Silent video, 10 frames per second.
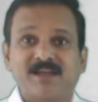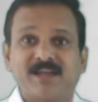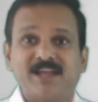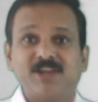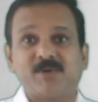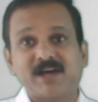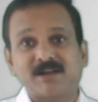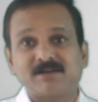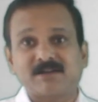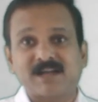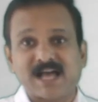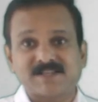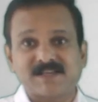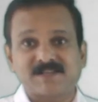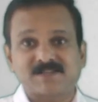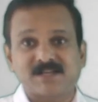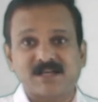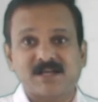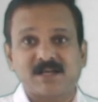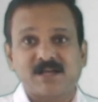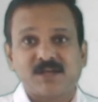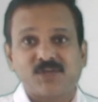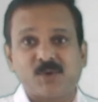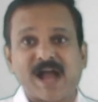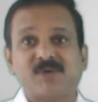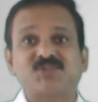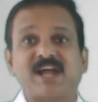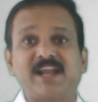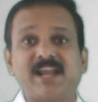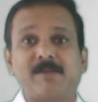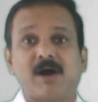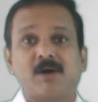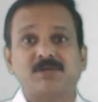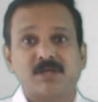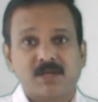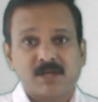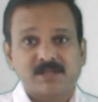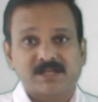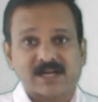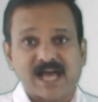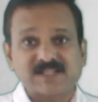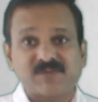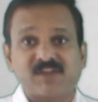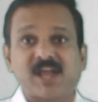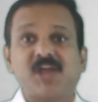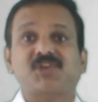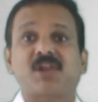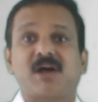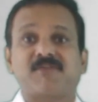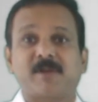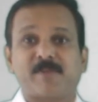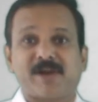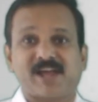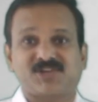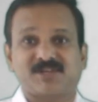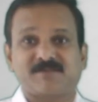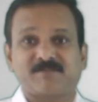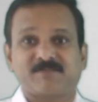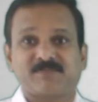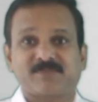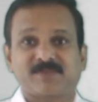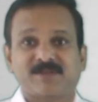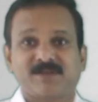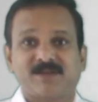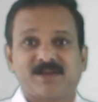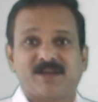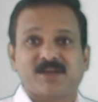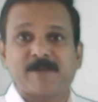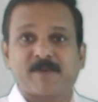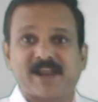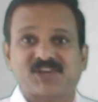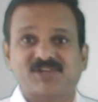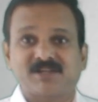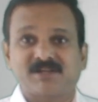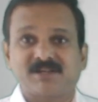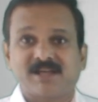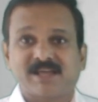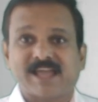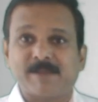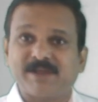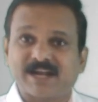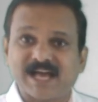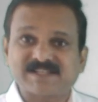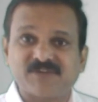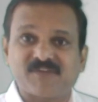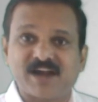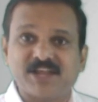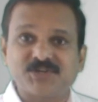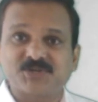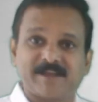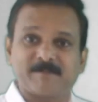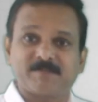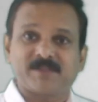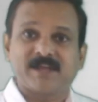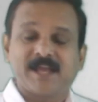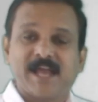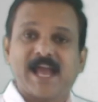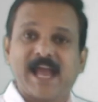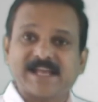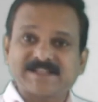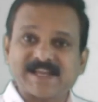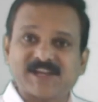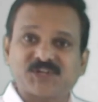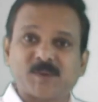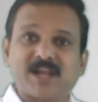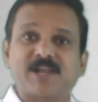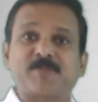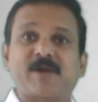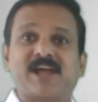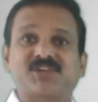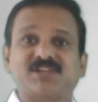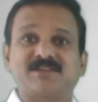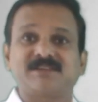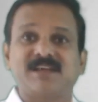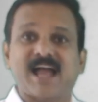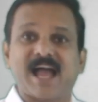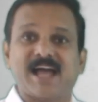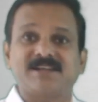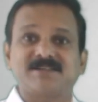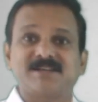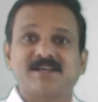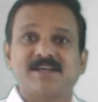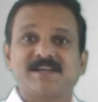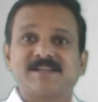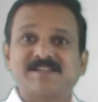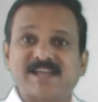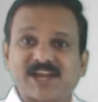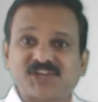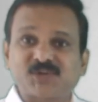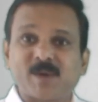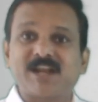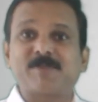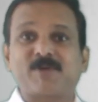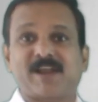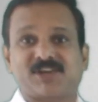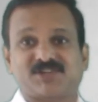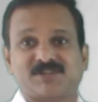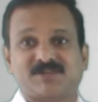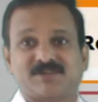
In your classes, uh, you have studied about the classification of reproduction. Reproduction can be classified into asexual reproduction and sexual reproduction.